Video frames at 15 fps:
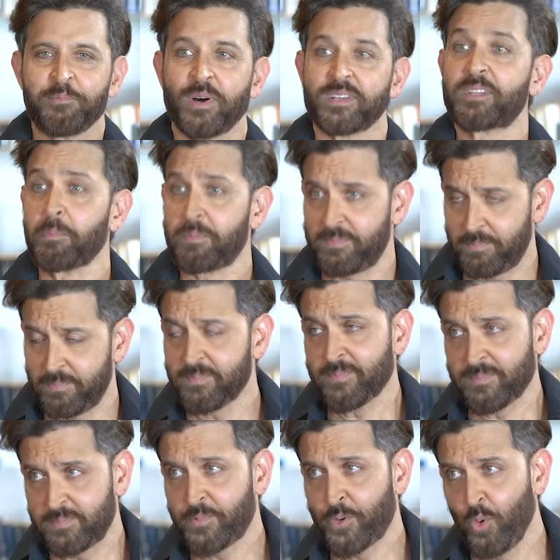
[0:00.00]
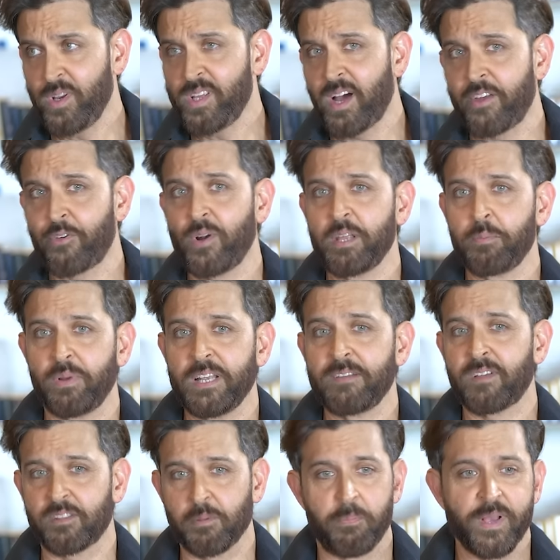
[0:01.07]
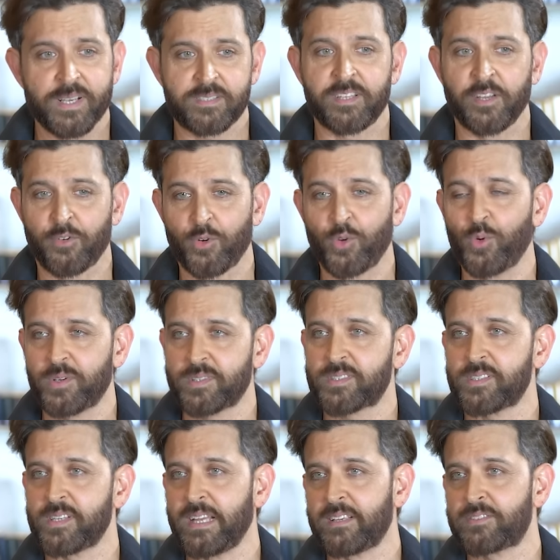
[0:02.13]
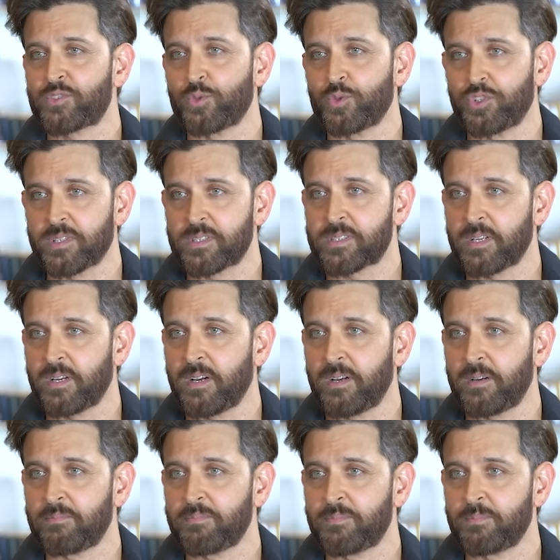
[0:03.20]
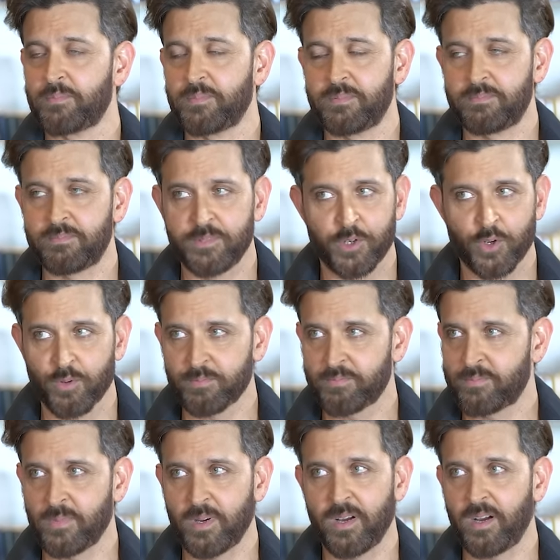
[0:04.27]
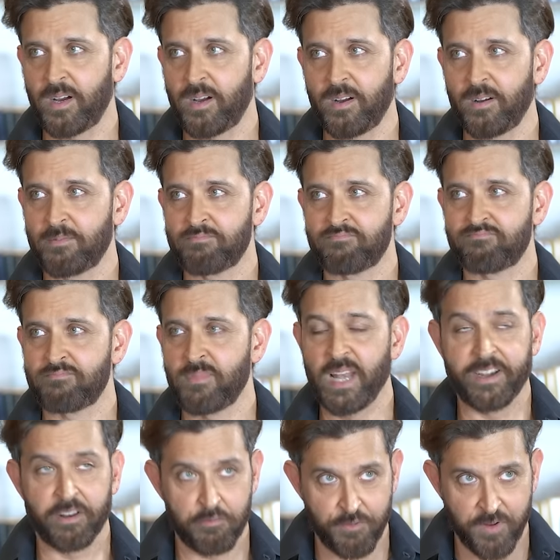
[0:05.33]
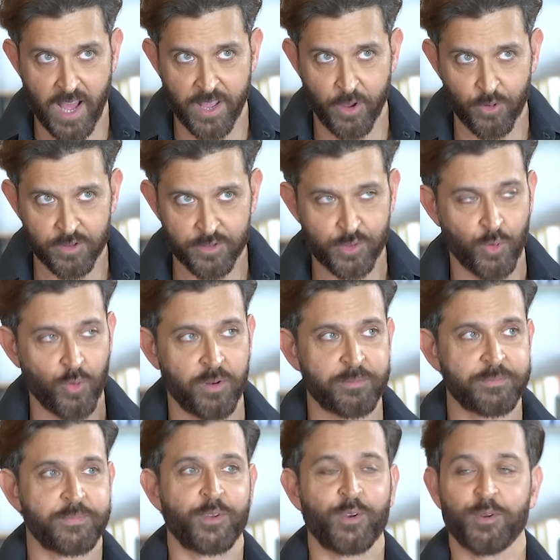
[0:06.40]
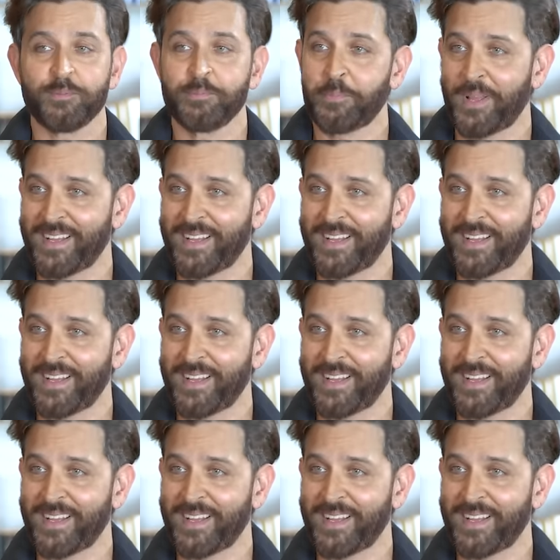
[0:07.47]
but I really believe that the best thing to do is to just let it fly on its own, you know.